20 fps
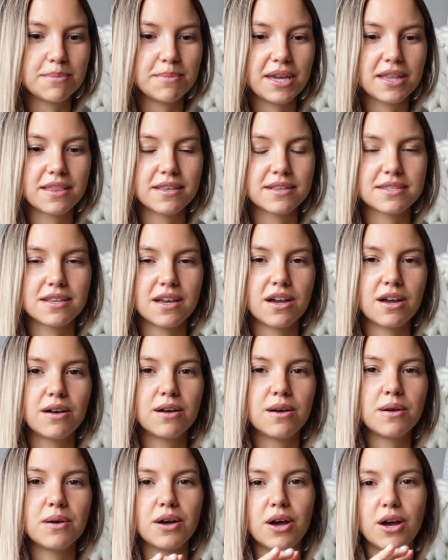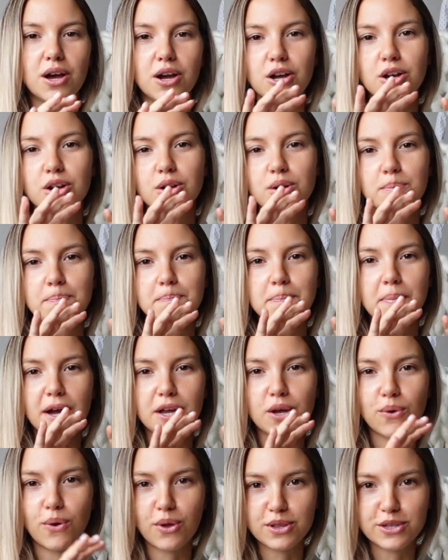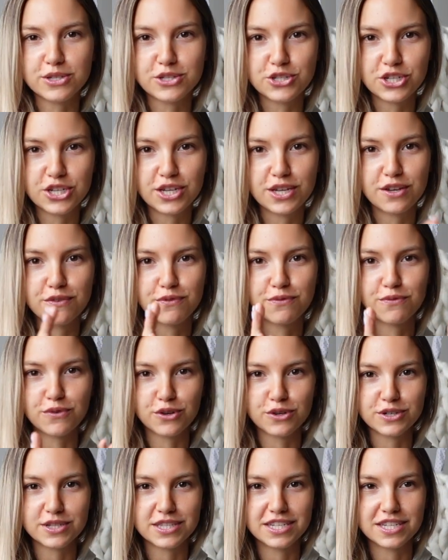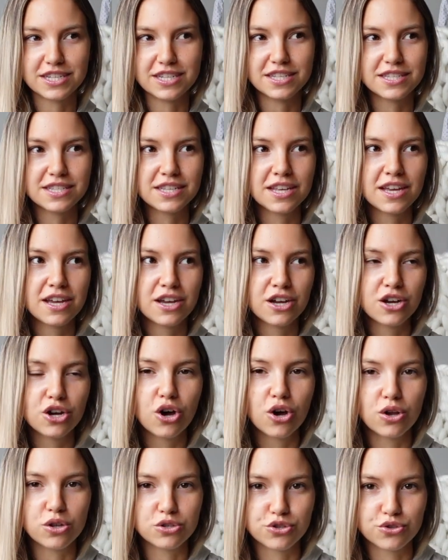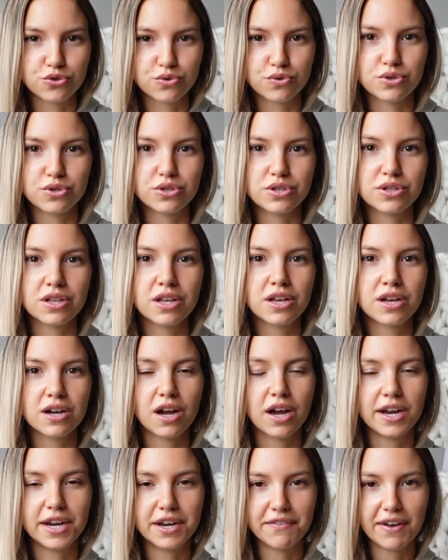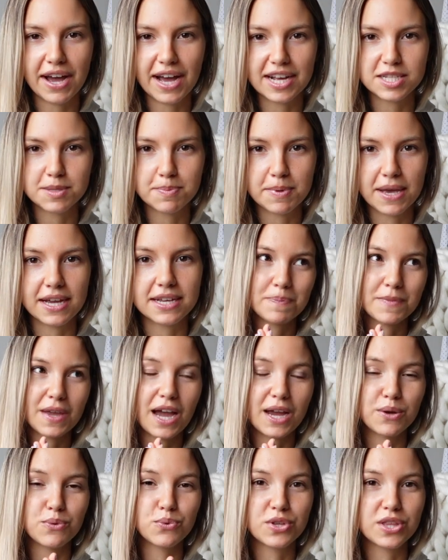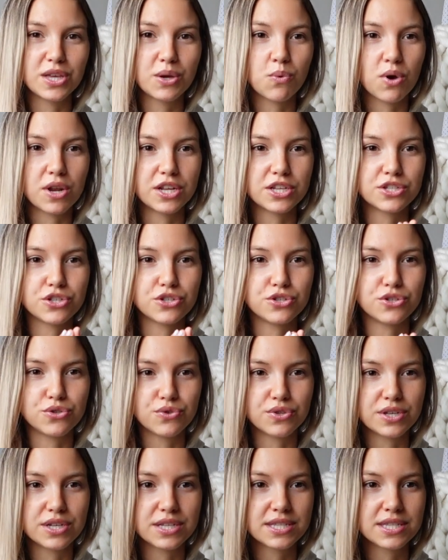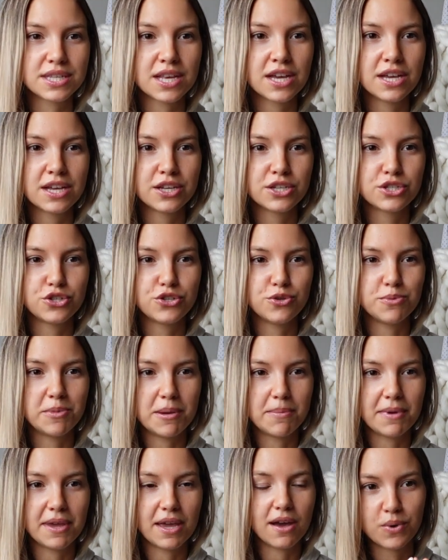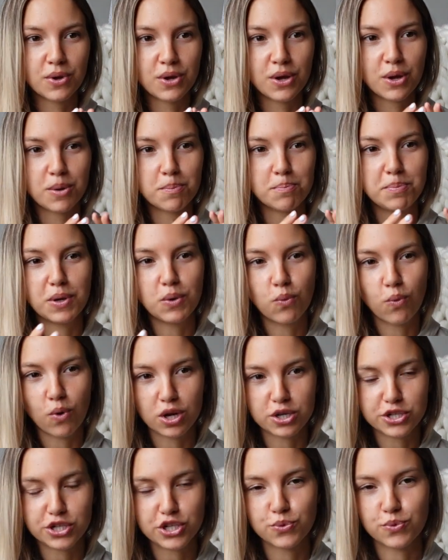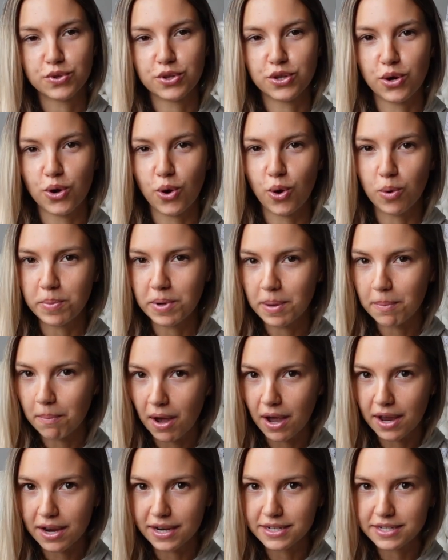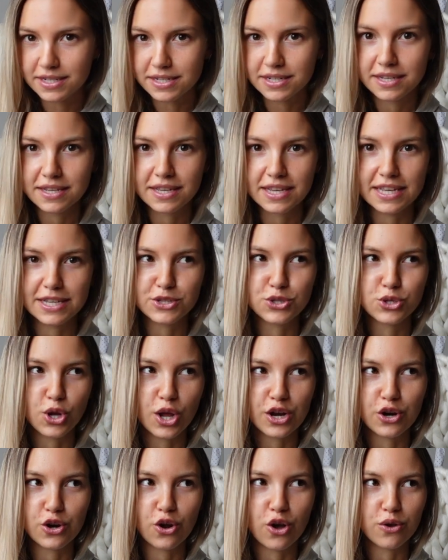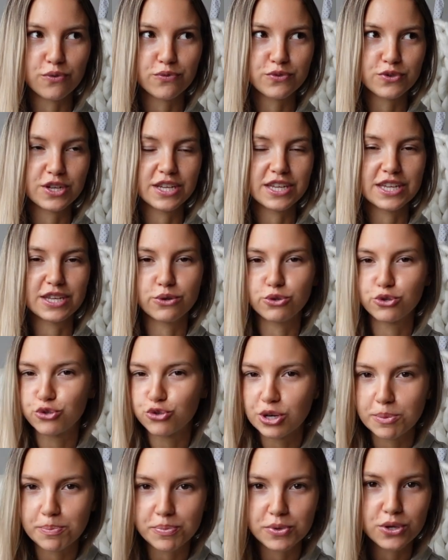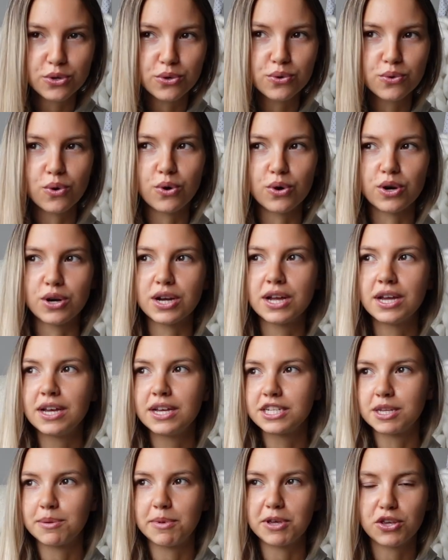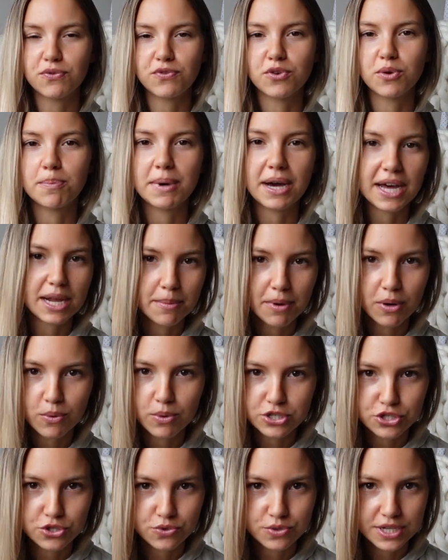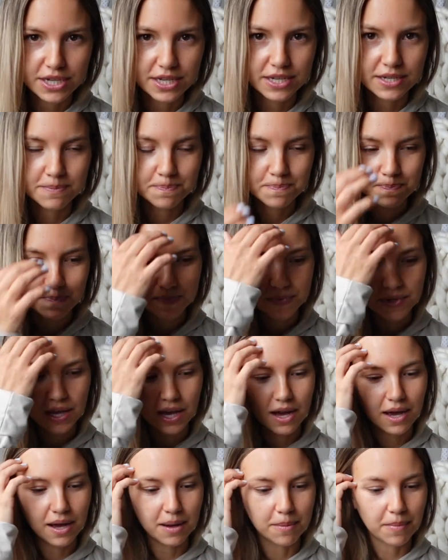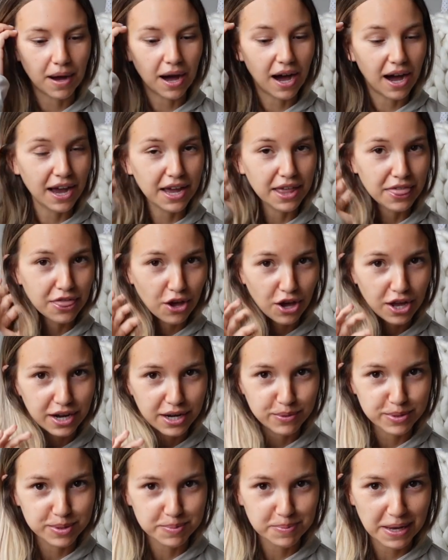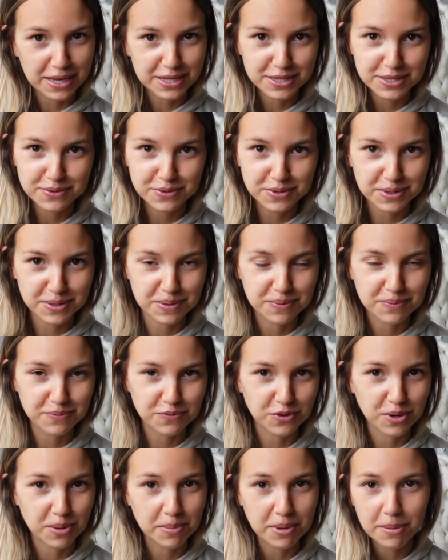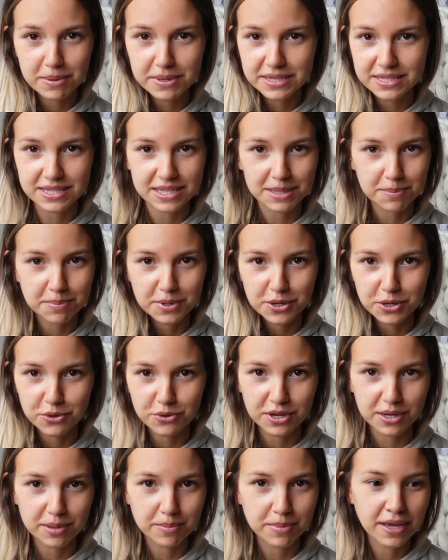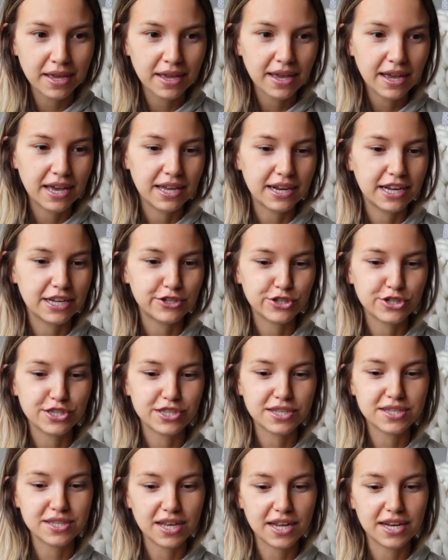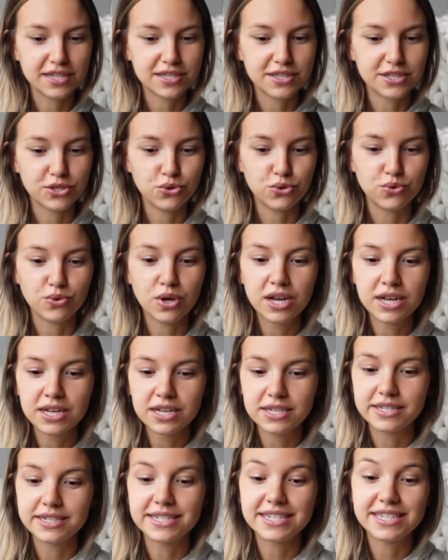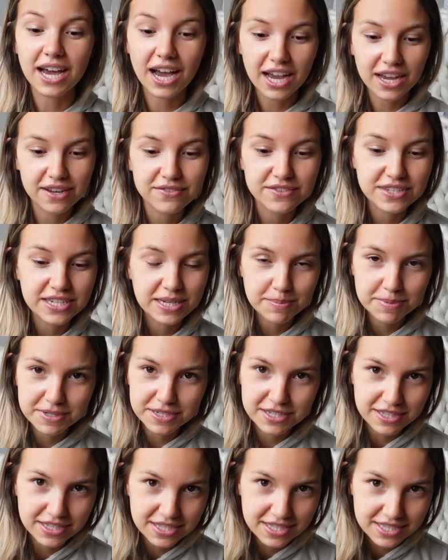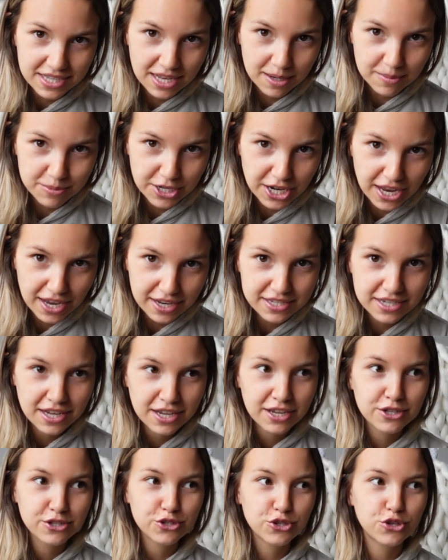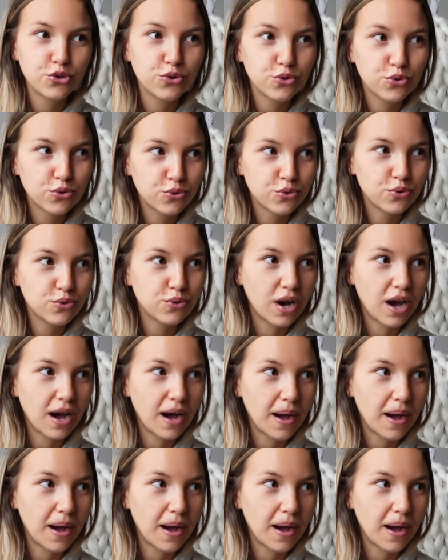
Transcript: make this a biology versus cultural kind of aspect. I really wanted to do this to maybe be watched with an open mind. It's not at all to guilt trip you or to make you feel bad about what you did. I thought it was best for a baby to sleep in a crib, and I just decided to dive deep into this subject to